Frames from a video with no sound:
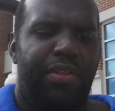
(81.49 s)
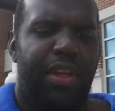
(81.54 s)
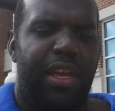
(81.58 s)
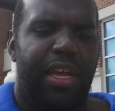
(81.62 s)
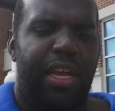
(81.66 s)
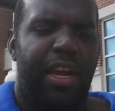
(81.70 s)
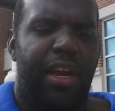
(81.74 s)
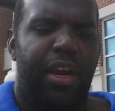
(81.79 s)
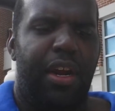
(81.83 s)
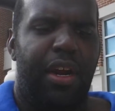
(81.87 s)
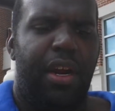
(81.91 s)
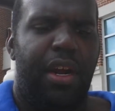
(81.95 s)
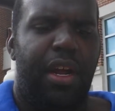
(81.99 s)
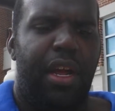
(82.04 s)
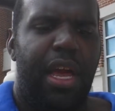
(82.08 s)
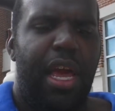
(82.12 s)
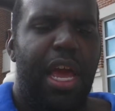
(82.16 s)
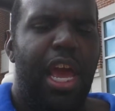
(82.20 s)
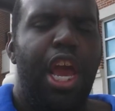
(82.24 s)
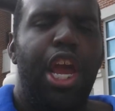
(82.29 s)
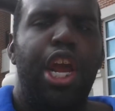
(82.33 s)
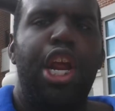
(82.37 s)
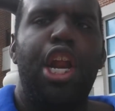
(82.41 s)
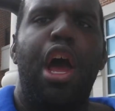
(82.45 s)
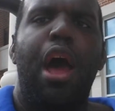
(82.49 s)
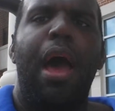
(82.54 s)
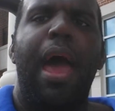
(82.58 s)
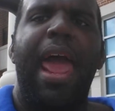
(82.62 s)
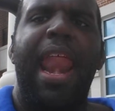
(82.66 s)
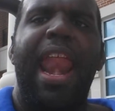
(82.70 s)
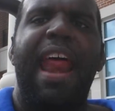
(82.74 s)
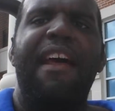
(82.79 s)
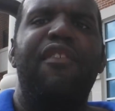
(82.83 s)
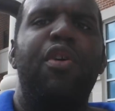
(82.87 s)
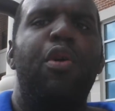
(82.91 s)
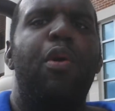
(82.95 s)
to think here. You know,
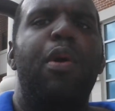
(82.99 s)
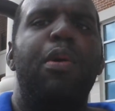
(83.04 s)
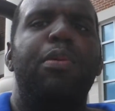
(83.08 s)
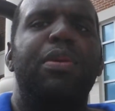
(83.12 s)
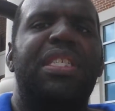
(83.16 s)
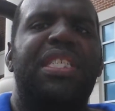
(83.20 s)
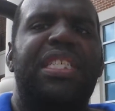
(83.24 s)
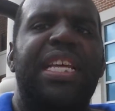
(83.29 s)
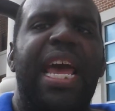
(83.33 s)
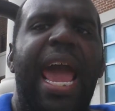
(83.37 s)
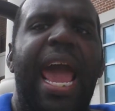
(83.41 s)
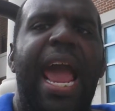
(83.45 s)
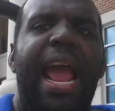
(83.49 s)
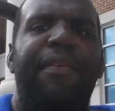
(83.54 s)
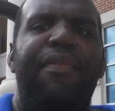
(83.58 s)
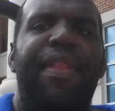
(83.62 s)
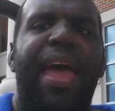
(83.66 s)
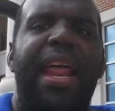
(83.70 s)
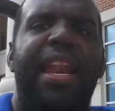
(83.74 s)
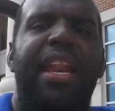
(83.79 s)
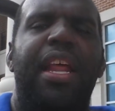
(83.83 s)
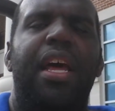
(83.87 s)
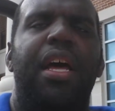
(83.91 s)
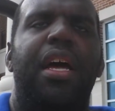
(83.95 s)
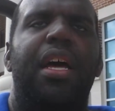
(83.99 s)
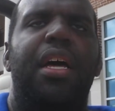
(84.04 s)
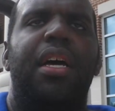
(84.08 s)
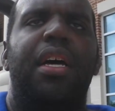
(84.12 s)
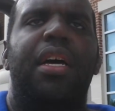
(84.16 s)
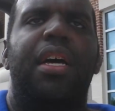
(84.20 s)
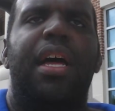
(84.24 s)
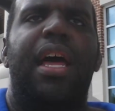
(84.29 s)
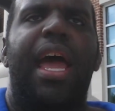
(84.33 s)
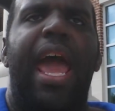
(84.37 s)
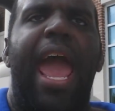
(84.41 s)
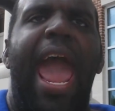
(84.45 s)
and everyone was saying that
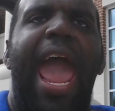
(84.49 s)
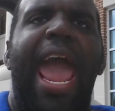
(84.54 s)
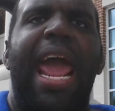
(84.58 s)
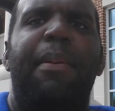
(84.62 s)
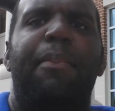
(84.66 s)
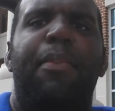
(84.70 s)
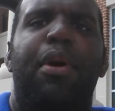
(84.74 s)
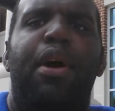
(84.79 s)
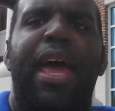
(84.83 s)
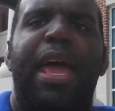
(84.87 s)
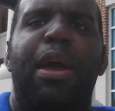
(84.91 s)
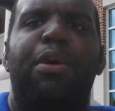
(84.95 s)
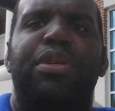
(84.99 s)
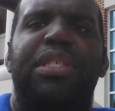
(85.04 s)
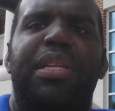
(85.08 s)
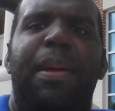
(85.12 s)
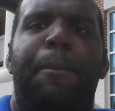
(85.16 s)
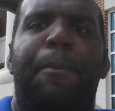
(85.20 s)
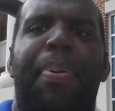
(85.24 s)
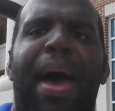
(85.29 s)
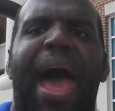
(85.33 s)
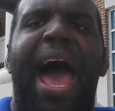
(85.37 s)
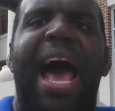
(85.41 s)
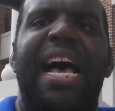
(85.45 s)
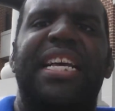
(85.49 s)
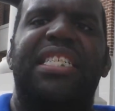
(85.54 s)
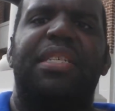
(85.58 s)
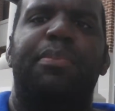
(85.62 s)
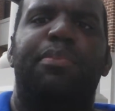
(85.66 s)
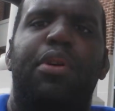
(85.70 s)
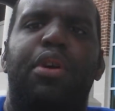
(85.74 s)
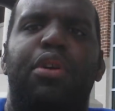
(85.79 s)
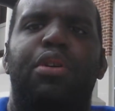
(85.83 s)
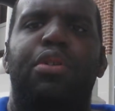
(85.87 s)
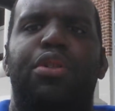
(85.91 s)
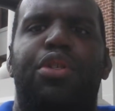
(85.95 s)
the animal, it was
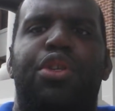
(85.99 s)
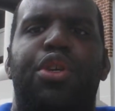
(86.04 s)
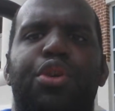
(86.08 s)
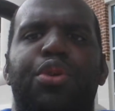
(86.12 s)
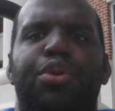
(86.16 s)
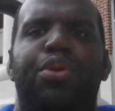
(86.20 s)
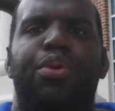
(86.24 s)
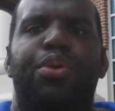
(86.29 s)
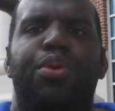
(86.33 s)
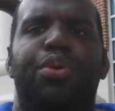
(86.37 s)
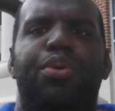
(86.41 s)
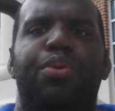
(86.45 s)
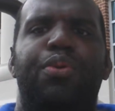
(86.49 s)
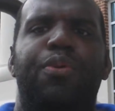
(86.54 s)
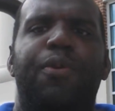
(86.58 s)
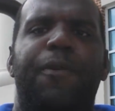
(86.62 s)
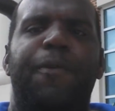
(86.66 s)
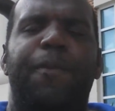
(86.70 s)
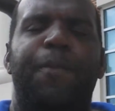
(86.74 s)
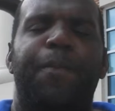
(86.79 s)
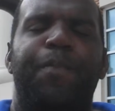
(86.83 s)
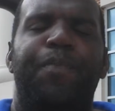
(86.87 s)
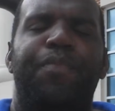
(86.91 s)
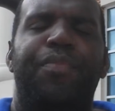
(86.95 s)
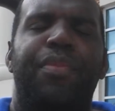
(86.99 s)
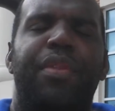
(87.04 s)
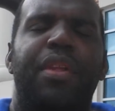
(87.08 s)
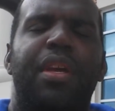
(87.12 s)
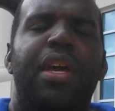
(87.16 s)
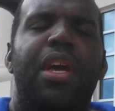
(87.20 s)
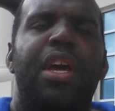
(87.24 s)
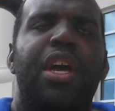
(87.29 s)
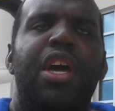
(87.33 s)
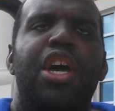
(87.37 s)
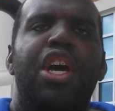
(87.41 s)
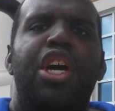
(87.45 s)
impossible to
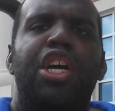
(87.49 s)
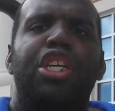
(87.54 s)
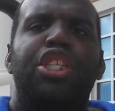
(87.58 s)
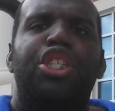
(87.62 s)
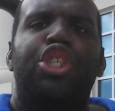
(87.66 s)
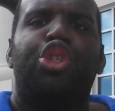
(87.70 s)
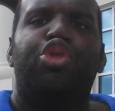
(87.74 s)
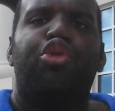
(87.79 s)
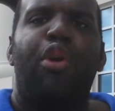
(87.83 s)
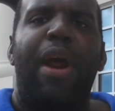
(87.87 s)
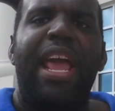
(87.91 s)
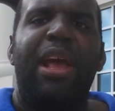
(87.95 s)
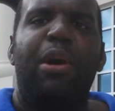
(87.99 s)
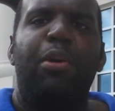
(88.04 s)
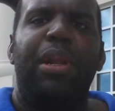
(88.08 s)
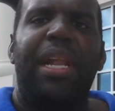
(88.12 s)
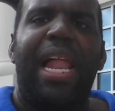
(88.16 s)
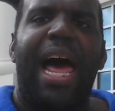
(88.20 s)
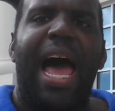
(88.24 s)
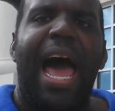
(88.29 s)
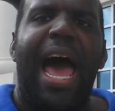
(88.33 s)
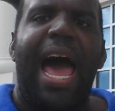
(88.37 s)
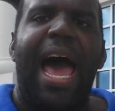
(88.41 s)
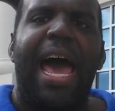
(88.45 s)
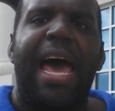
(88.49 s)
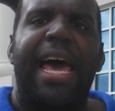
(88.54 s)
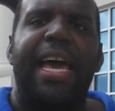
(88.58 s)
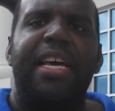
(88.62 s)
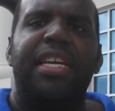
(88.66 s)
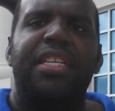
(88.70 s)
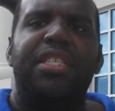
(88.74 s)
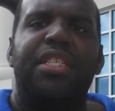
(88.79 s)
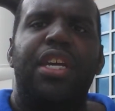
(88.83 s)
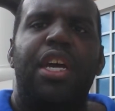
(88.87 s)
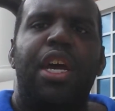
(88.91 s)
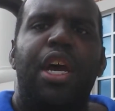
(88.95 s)

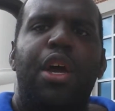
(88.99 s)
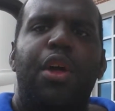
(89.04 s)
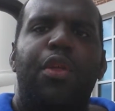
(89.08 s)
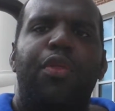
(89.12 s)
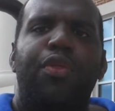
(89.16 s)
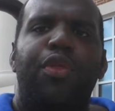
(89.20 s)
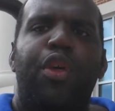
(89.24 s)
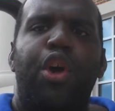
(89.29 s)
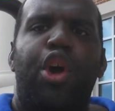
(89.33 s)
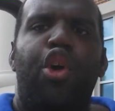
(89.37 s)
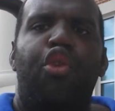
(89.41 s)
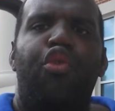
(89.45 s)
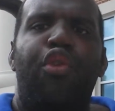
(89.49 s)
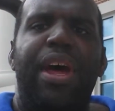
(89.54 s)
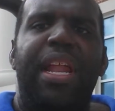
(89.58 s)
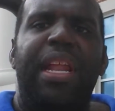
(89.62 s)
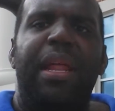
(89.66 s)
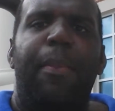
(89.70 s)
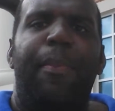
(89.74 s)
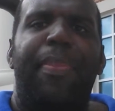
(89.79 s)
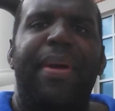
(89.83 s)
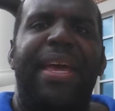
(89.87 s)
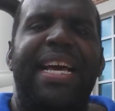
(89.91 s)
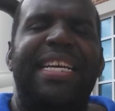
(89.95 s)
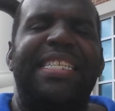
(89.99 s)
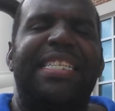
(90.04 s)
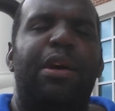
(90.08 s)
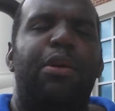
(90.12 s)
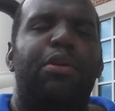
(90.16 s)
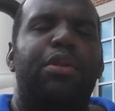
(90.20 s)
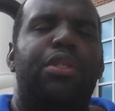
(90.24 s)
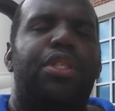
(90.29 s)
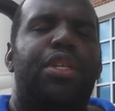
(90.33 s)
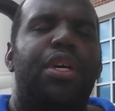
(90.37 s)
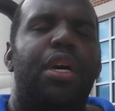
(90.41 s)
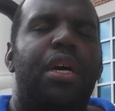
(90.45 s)
tranquilize the gorilla because
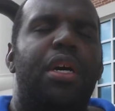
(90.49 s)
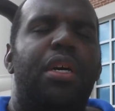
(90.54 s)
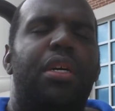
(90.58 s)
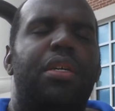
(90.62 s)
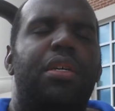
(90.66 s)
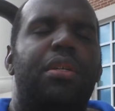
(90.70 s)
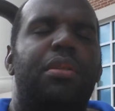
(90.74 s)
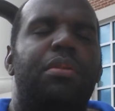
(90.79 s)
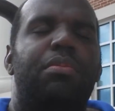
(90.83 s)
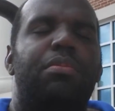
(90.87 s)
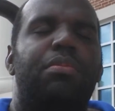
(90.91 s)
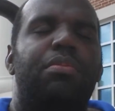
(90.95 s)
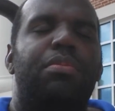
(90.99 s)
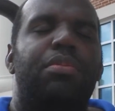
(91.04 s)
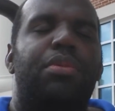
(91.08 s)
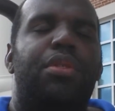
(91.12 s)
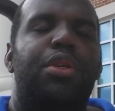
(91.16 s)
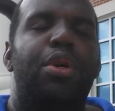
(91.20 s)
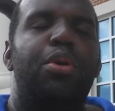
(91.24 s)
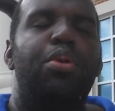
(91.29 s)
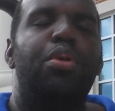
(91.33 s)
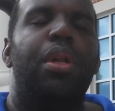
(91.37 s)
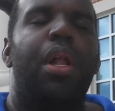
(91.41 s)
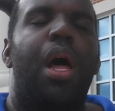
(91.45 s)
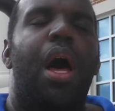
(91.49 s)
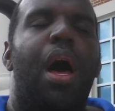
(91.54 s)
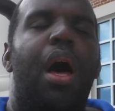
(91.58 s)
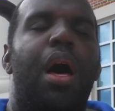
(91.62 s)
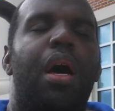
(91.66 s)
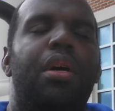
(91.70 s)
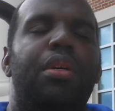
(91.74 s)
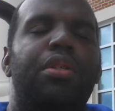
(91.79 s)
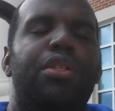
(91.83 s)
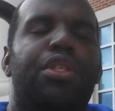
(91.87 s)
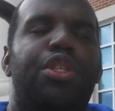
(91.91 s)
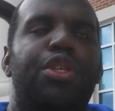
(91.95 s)
it took too
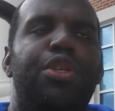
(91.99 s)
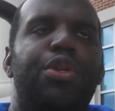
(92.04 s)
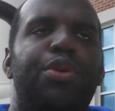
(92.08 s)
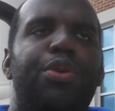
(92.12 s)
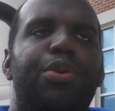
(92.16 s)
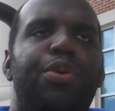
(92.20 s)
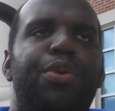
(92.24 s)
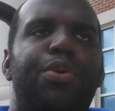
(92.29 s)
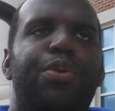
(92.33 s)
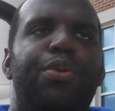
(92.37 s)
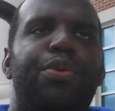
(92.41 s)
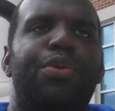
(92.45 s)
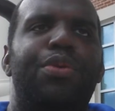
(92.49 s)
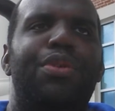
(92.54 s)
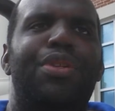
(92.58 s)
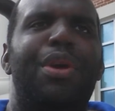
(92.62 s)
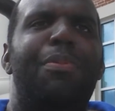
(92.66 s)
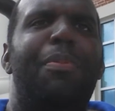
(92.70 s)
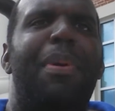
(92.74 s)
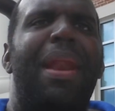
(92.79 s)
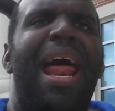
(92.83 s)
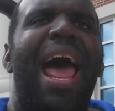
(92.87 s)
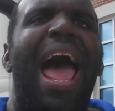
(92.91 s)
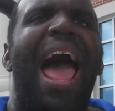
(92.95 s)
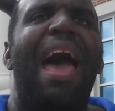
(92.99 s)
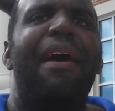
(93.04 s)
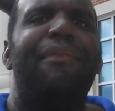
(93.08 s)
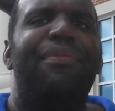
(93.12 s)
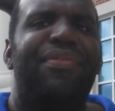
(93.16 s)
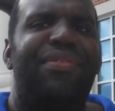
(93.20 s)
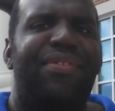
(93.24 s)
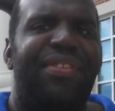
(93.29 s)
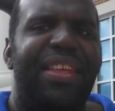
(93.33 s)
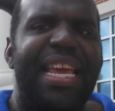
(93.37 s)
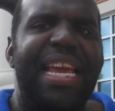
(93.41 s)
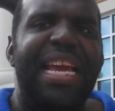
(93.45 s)
long to do. But I've
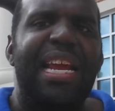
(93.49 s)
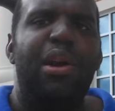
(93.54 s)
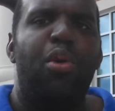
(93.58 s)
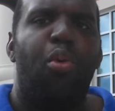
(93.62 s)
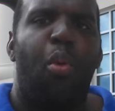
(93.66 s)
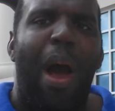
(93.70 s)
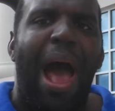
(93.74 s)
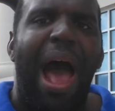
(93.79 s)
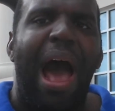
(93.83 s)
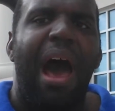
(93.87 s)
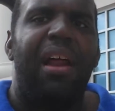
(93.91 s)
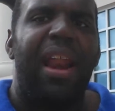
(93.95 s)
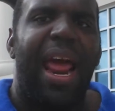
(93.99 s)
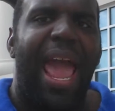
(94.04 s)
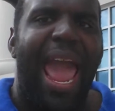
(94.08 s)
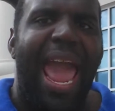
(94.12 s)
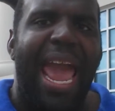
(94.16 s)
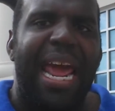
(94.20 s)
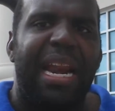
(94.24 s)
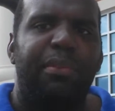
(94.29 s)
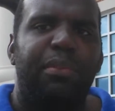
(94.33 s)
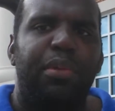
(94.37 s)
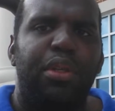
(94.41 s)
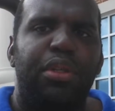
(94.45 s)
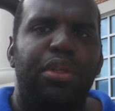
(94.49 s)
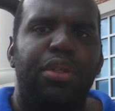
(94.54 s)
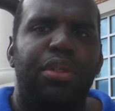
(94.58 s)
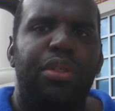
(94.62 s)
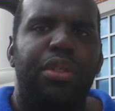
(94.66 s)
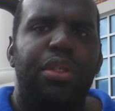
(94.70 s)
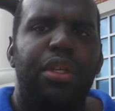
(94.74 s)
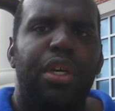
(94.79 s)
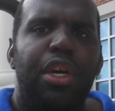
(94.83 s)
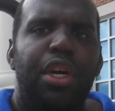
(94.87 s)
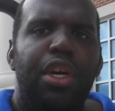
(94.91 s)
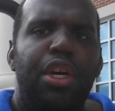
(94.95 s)
seen wild
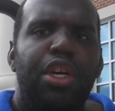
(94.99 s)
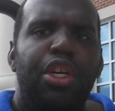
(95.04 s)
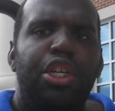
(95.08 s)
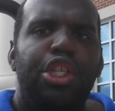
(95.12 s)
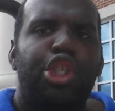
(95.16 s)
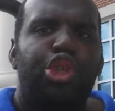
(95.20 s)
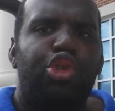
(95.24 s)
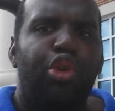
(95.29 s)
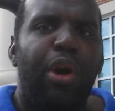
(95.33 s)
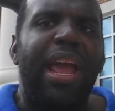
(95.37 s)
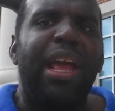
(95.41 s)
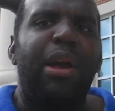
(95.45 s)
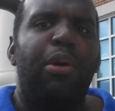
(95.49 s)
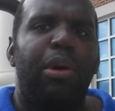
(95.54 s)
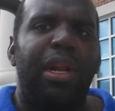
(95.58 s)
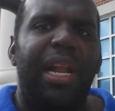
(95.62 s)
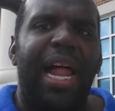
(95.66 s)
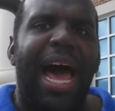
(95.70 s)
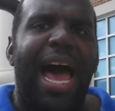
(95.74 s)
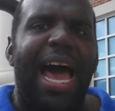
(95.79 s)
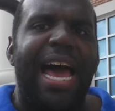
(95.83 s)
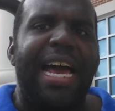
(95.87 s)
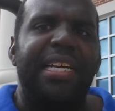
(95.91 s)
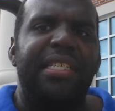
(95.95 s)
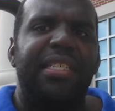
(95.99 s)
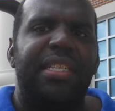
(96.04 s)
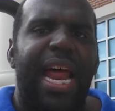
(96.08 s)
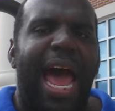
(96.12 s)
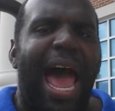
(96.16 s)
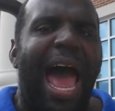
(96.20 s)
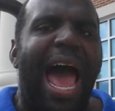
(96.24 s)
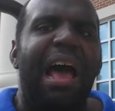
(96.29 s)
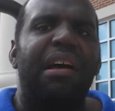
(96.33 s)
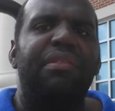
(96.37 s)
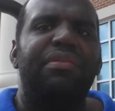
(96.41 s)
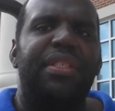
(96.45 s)
animals tranquilized.
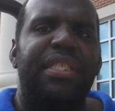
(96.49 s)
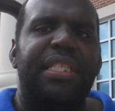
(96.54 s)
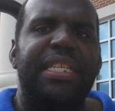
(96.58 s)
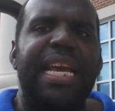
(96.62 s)
I